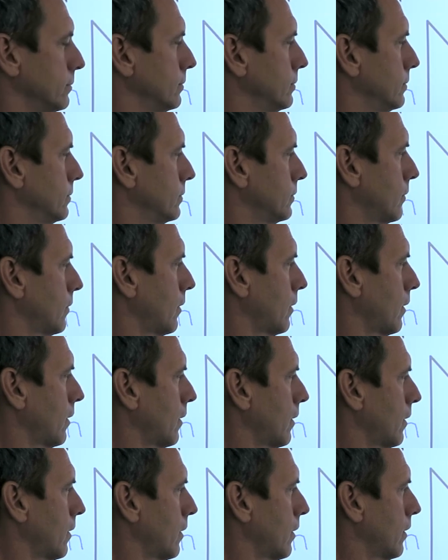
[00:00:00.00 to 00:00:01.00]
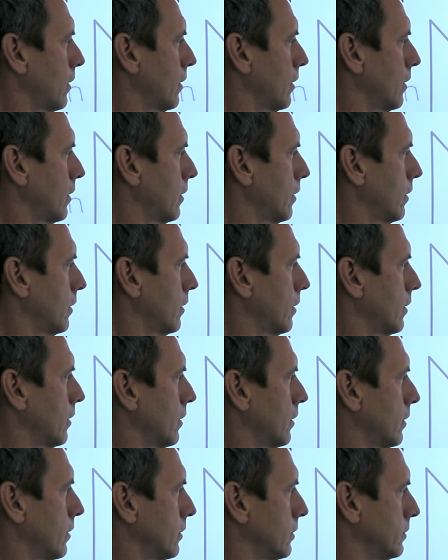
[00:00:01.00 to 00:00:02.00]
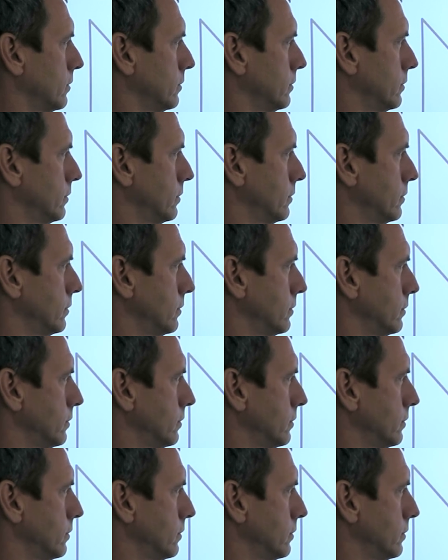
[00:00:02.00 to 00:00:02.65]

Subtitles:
[no speech]